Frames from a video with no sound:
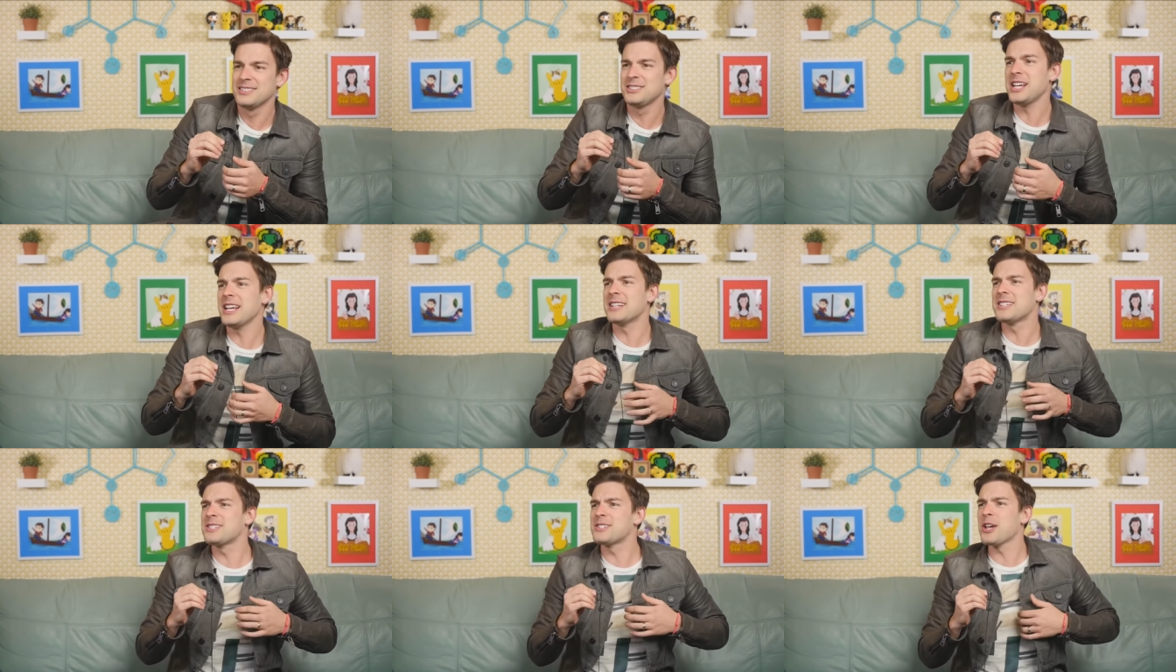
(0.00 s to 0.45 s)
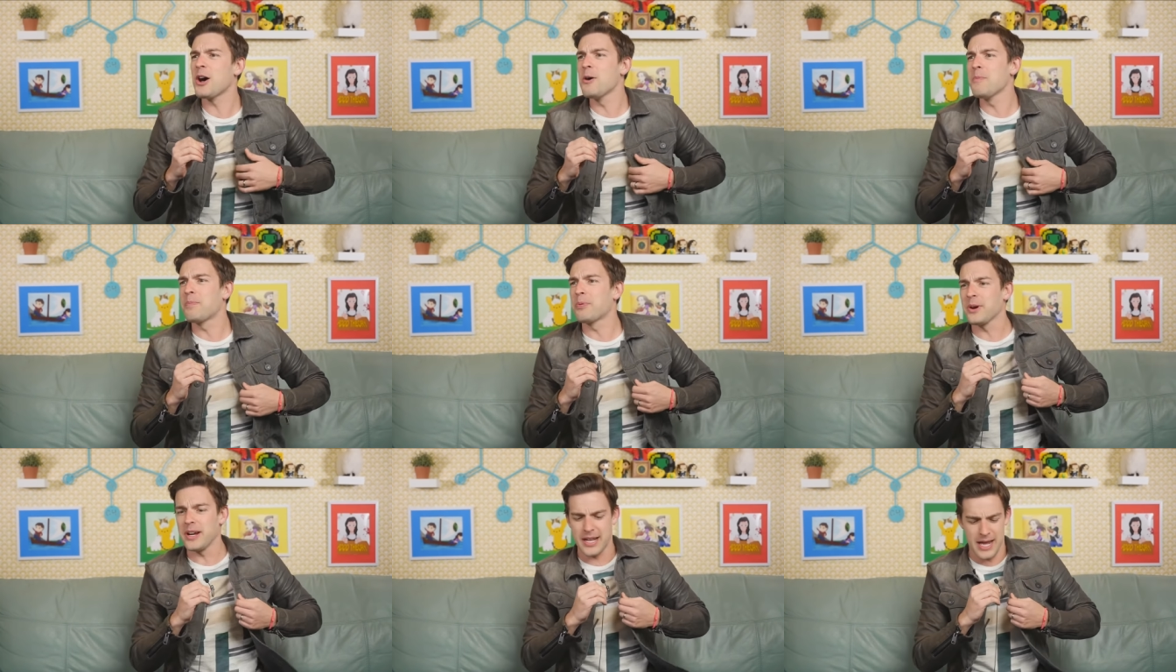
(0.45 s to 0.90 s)
she is so
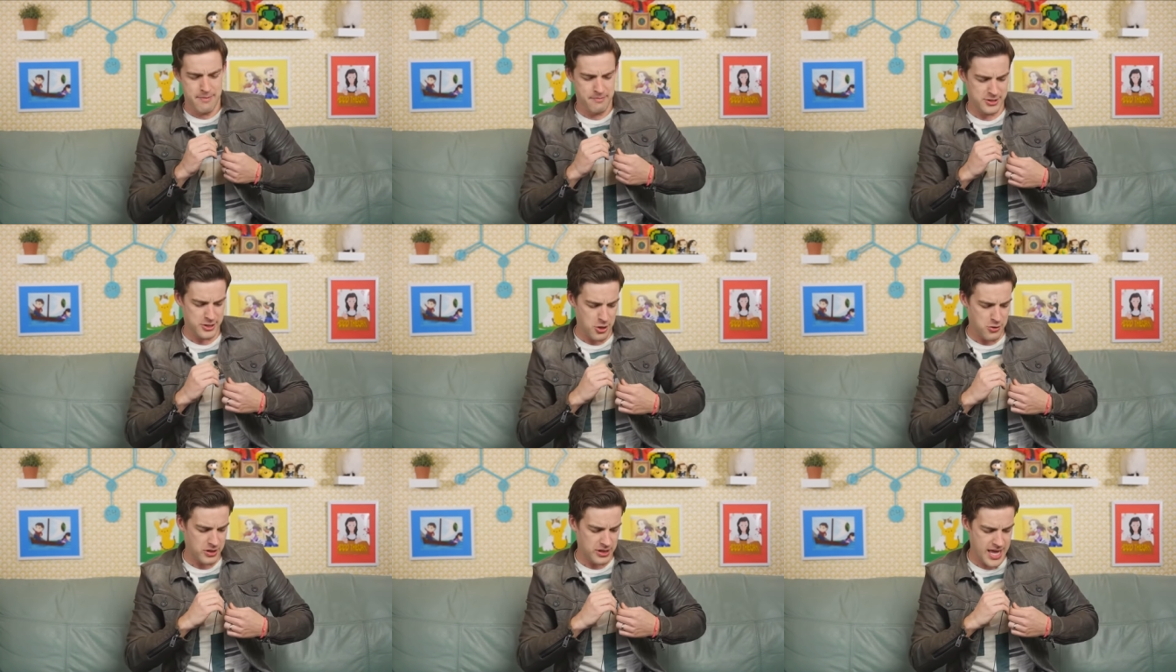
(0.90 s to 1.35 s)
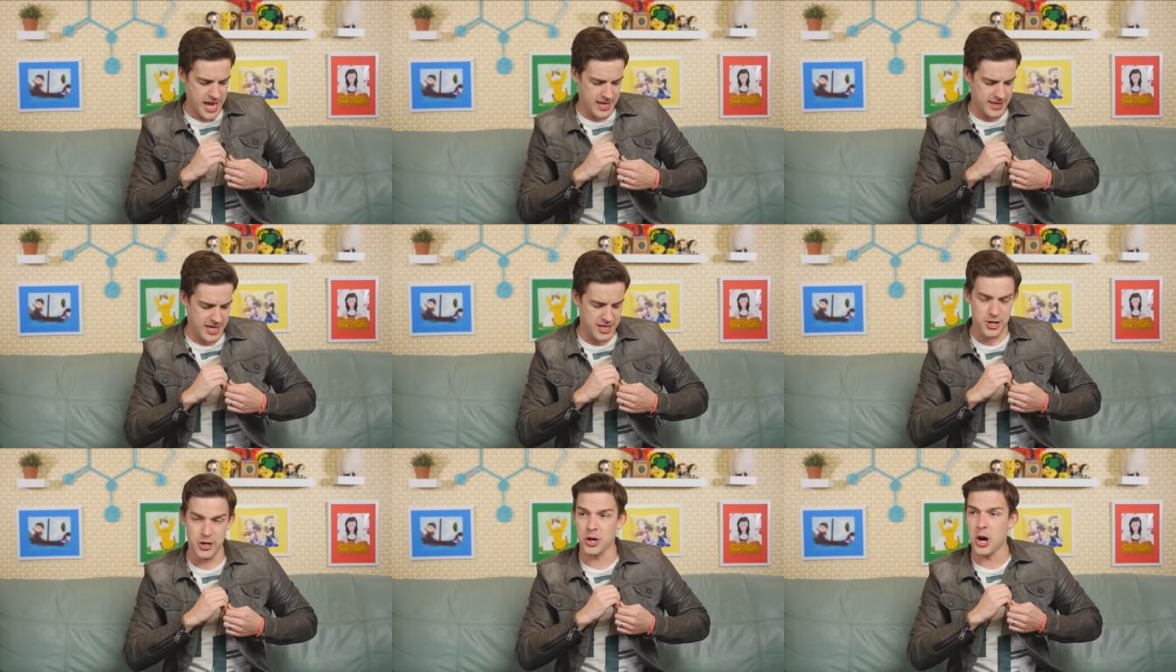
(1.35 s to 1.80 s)
pretty. I'm so glad
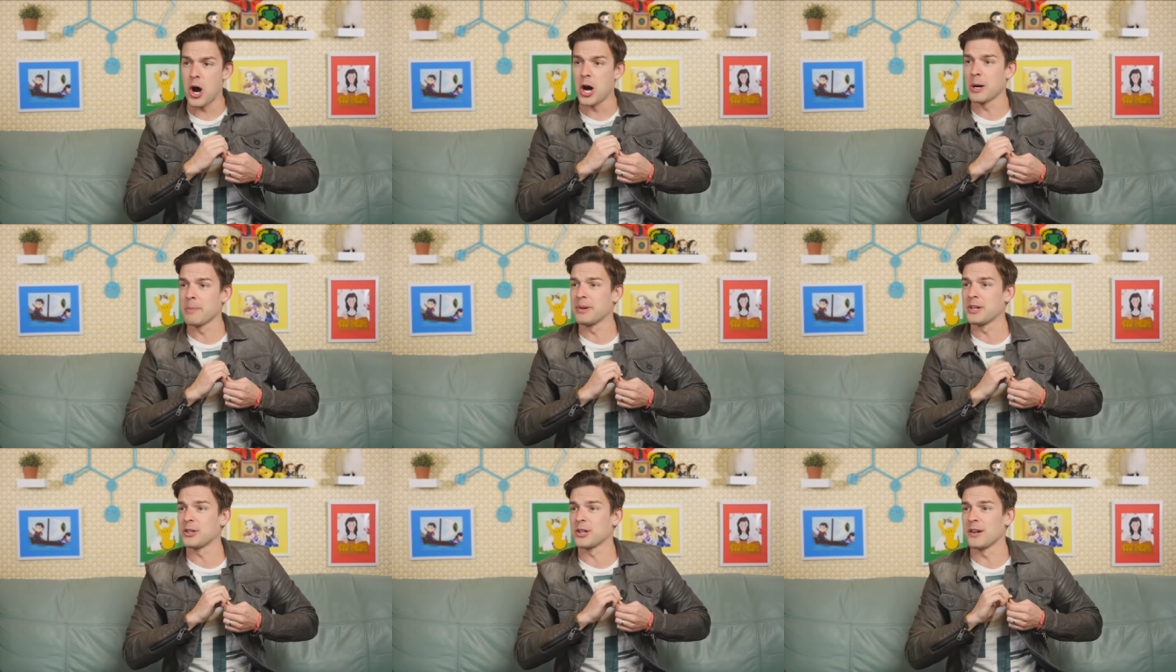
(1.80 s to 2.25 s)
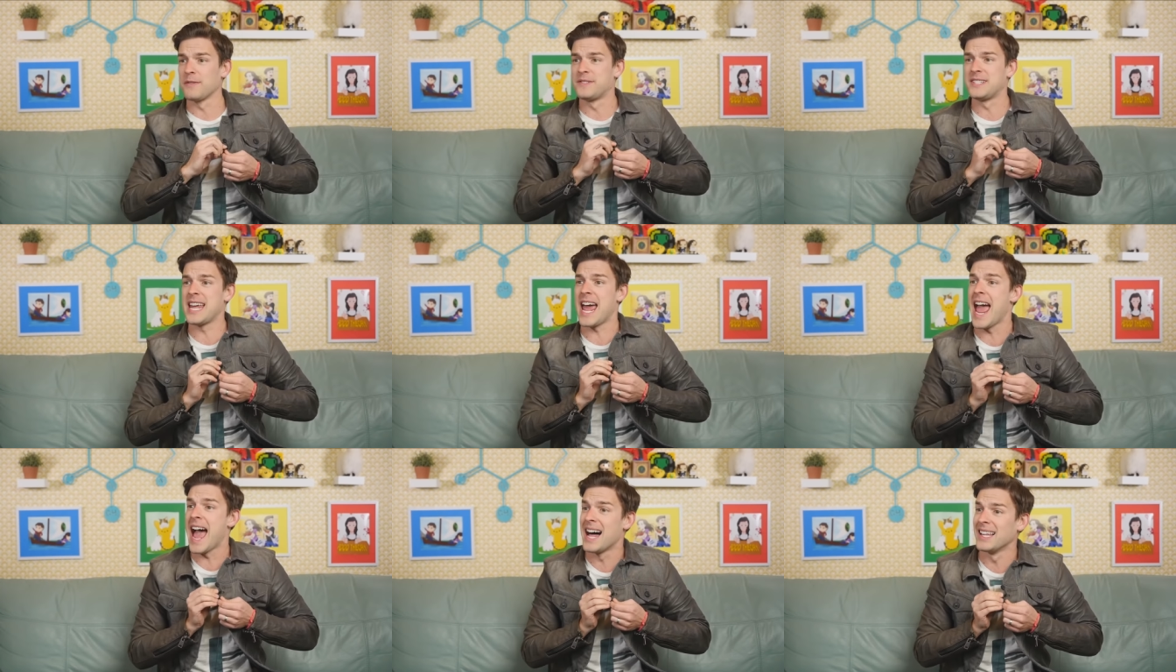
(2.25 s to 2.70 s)
that your arbiter of
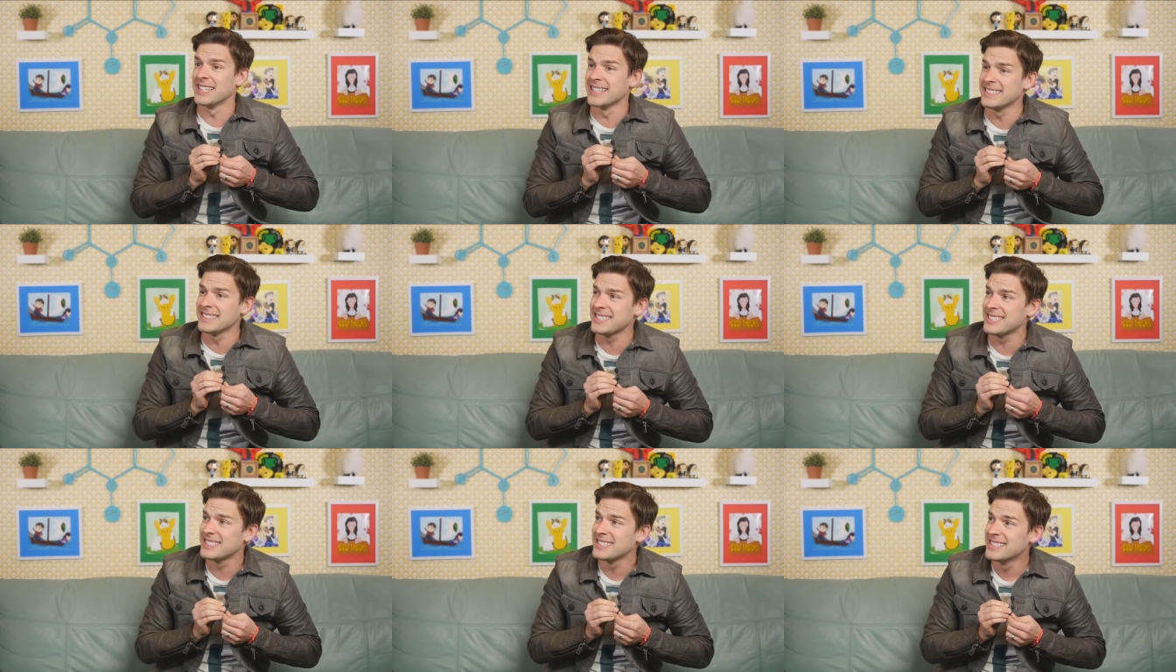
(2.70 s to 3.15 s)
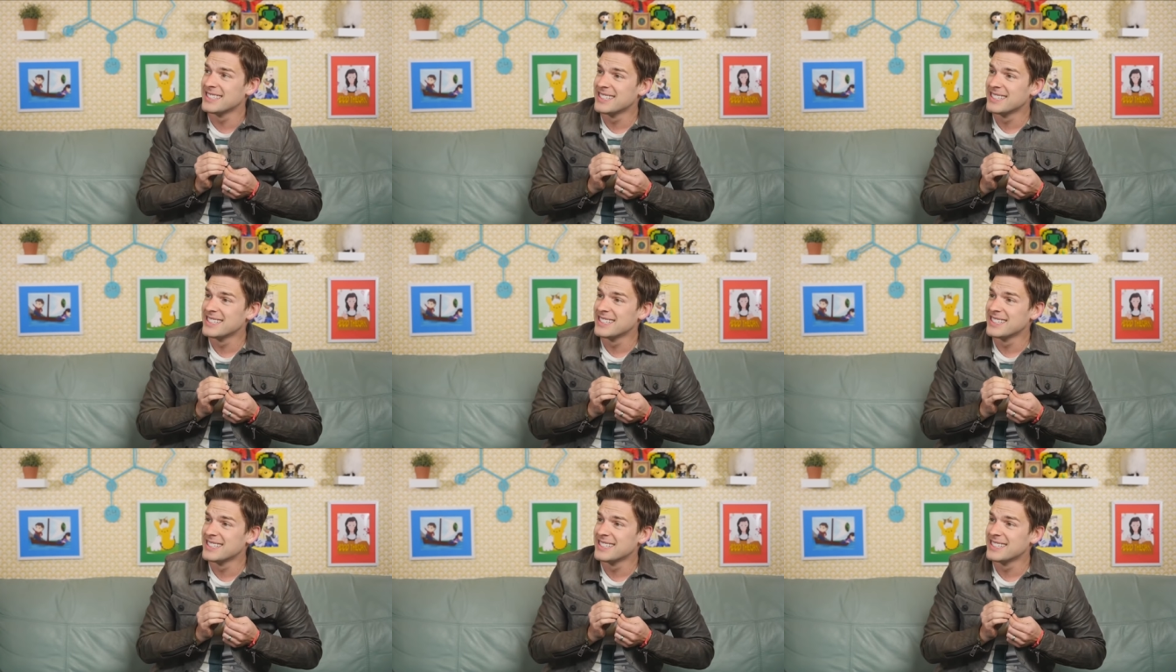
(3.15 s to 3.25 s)
talent